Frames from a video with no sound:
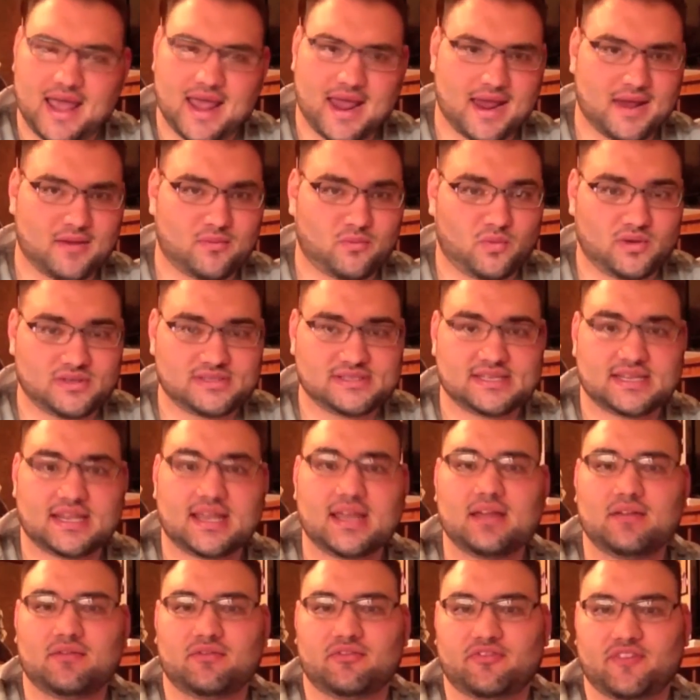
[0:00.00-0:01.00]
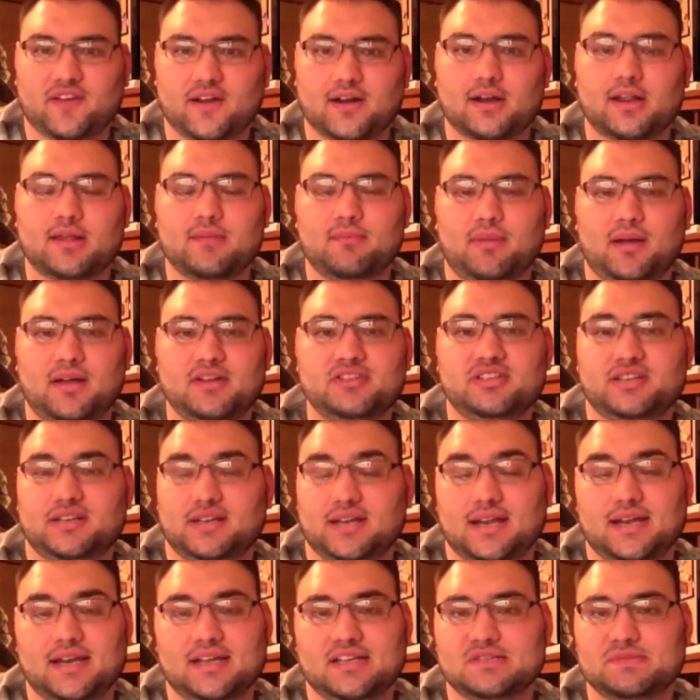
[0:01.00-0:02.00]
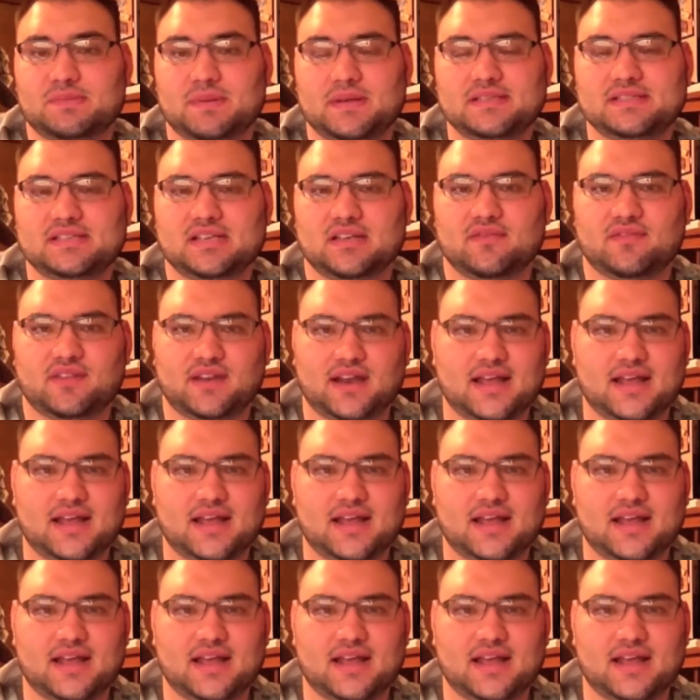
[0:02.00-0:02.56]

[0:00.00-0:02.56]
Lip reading: and once again, fairly budget and inexpensive.